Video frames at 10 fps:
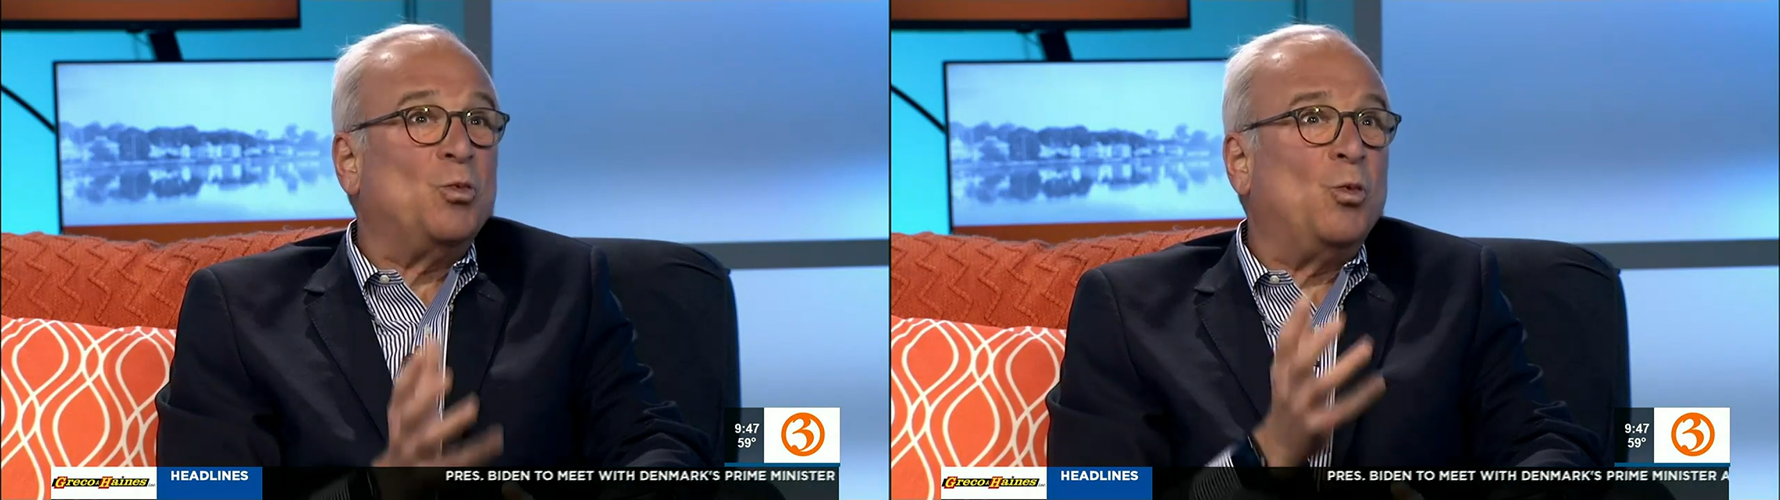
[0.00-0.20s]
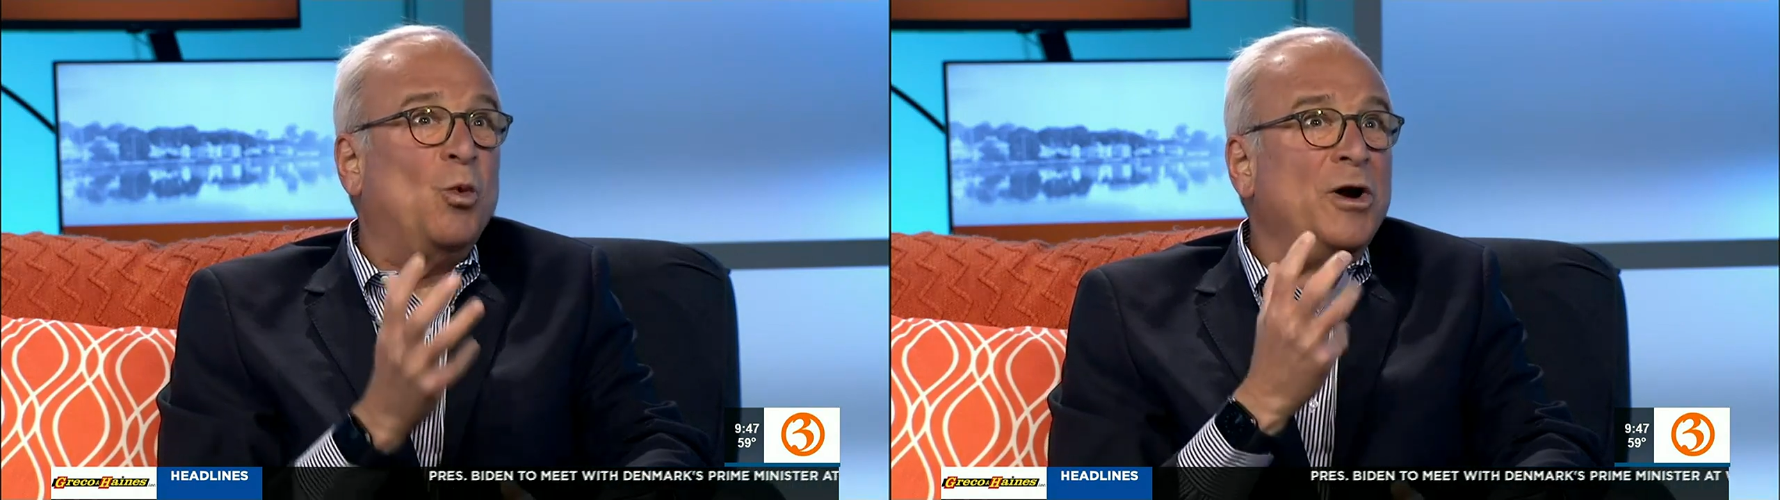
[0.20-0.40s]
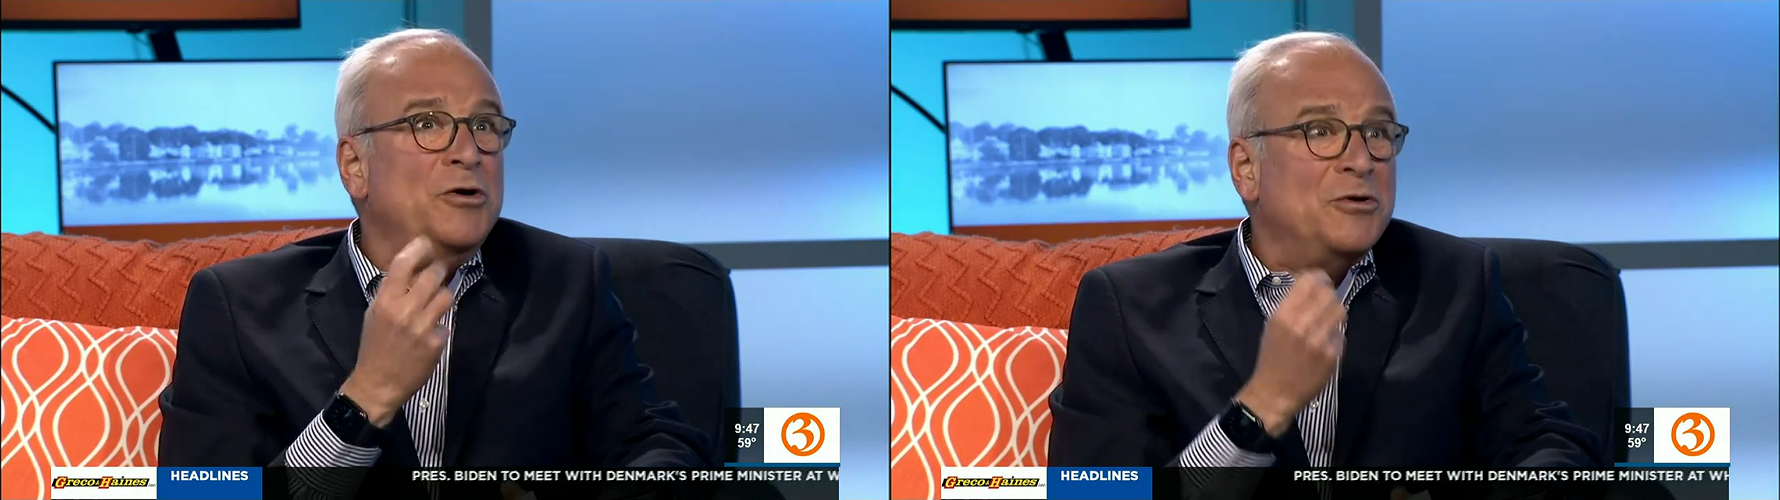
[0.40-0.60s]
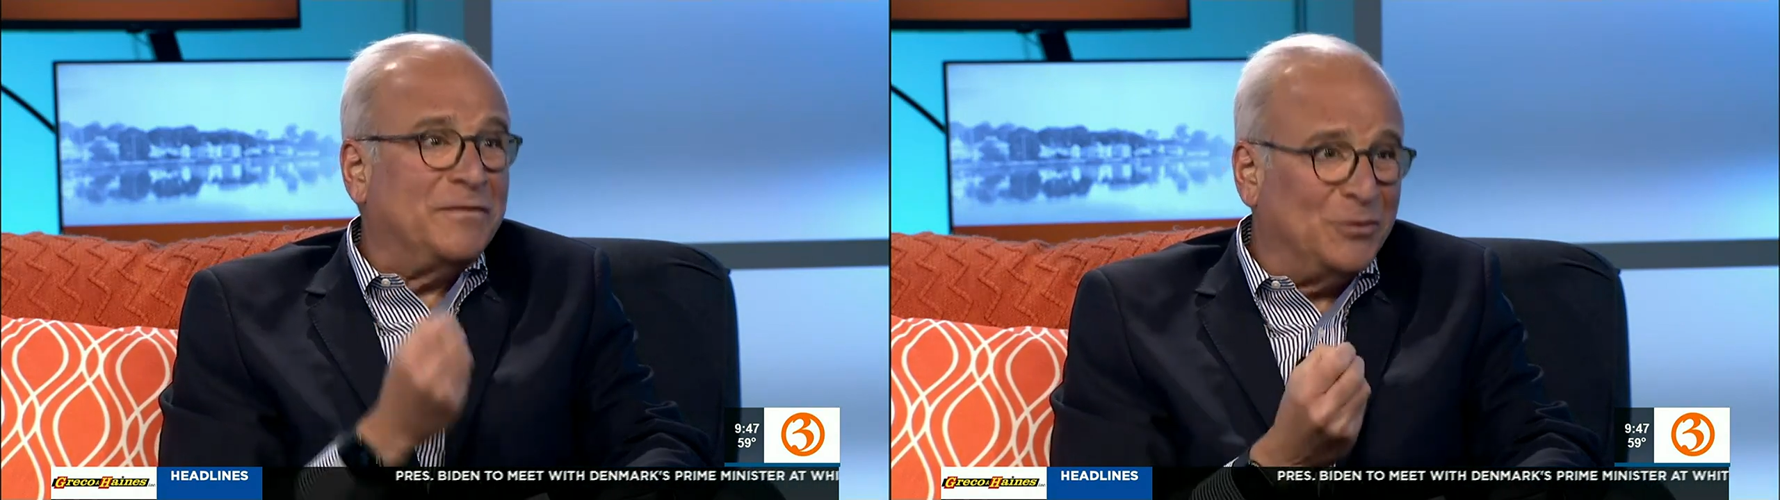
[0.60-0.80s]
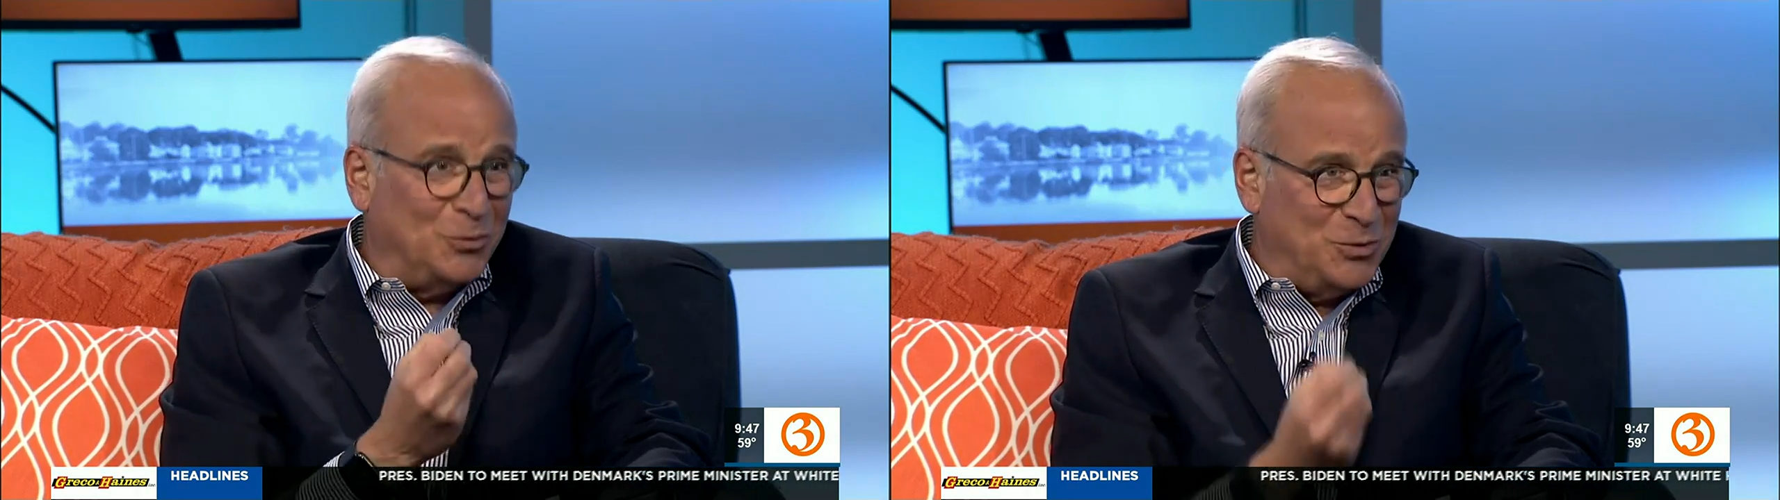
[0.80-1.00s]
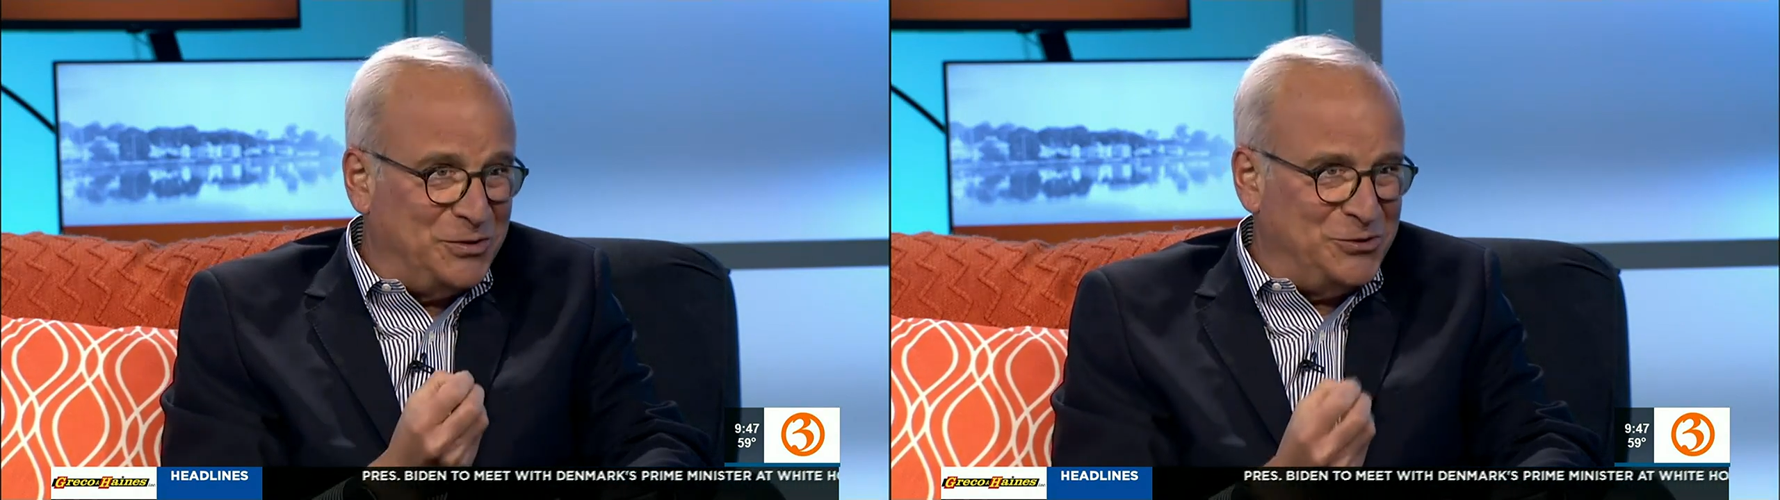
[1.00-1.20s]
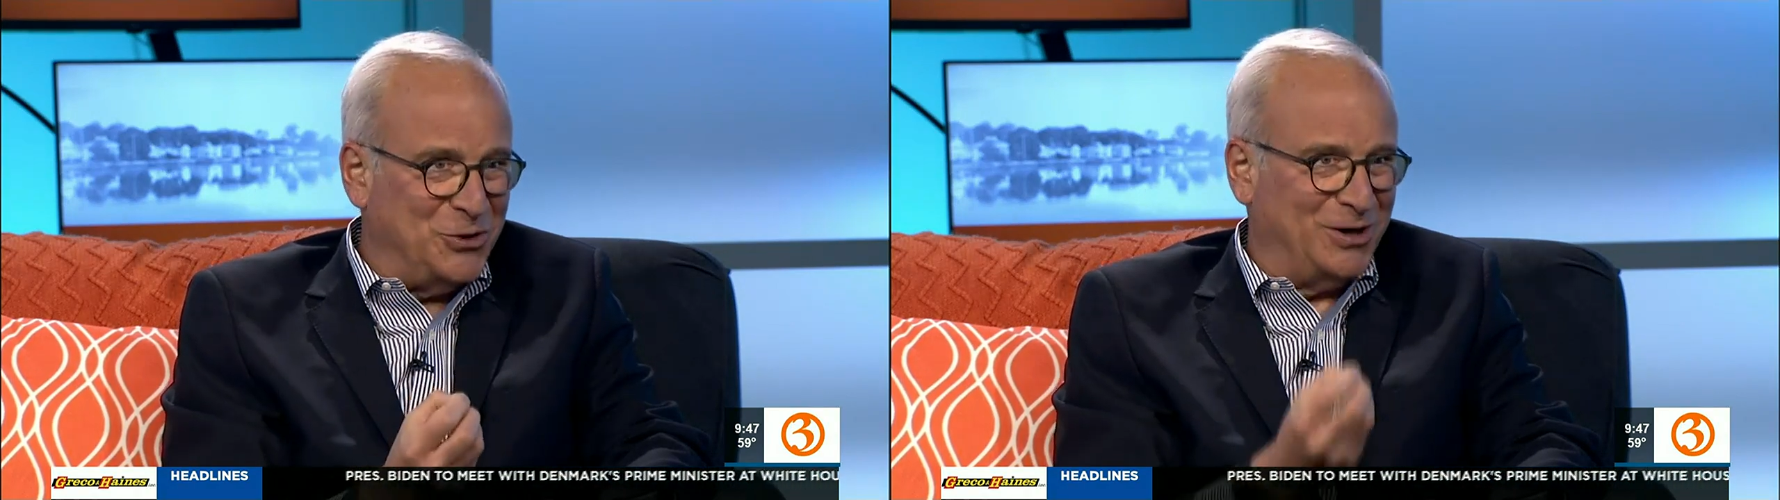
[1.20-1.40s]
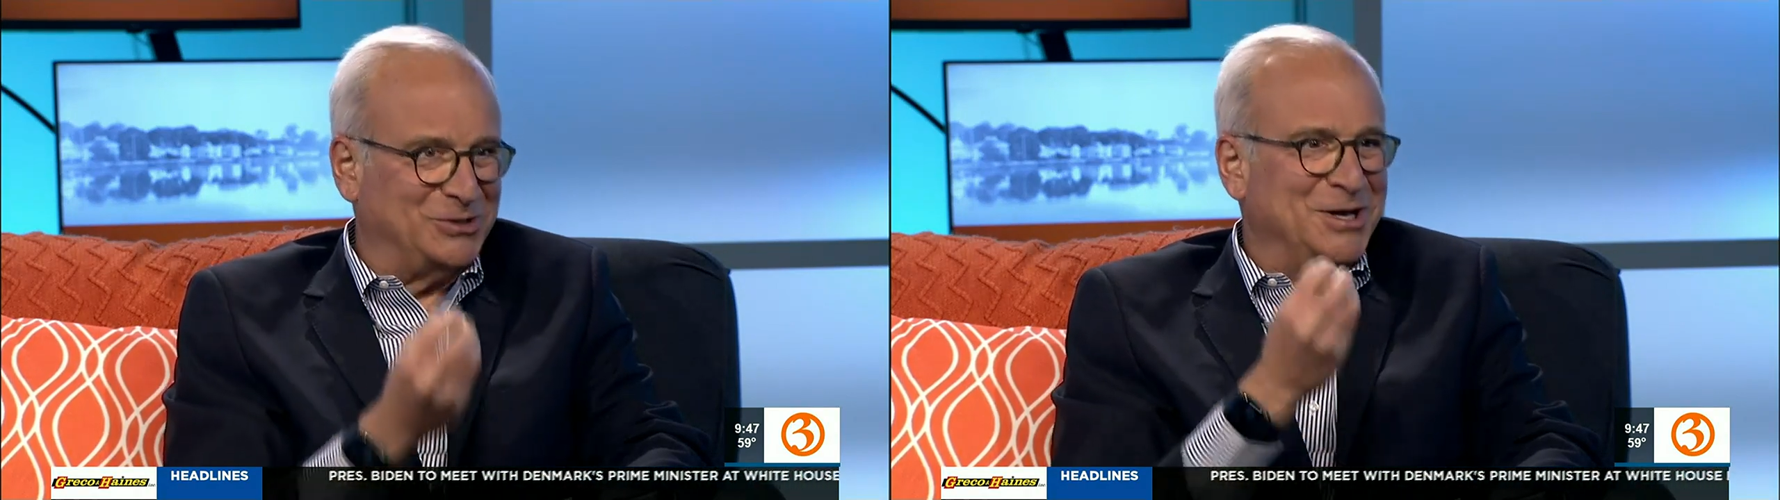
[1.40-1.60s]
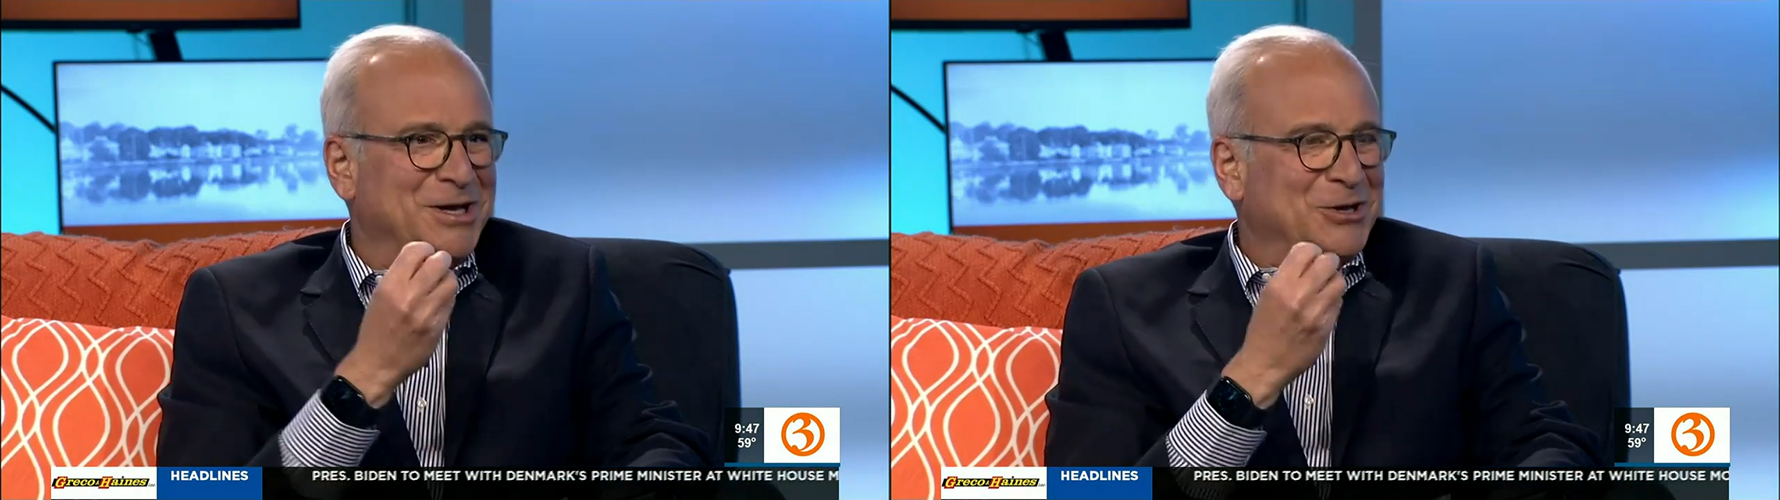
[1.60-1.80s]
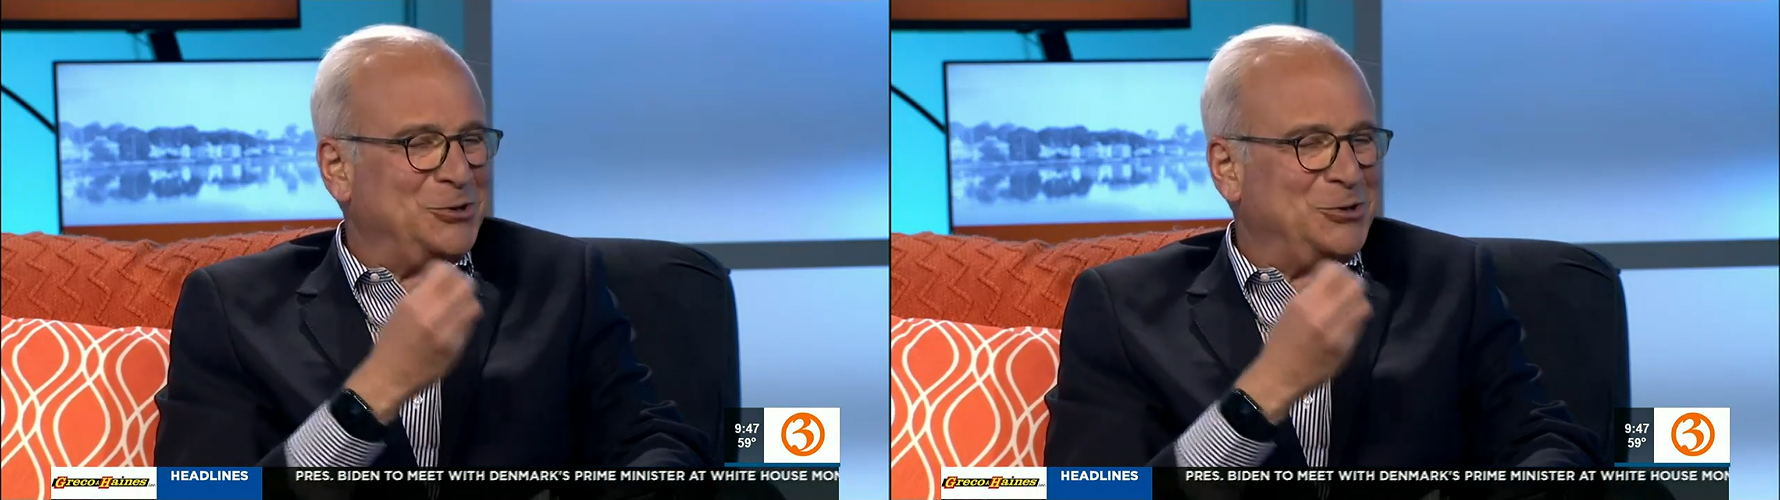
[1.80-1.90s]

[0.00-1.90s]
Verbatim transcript: wonderful with the dogs.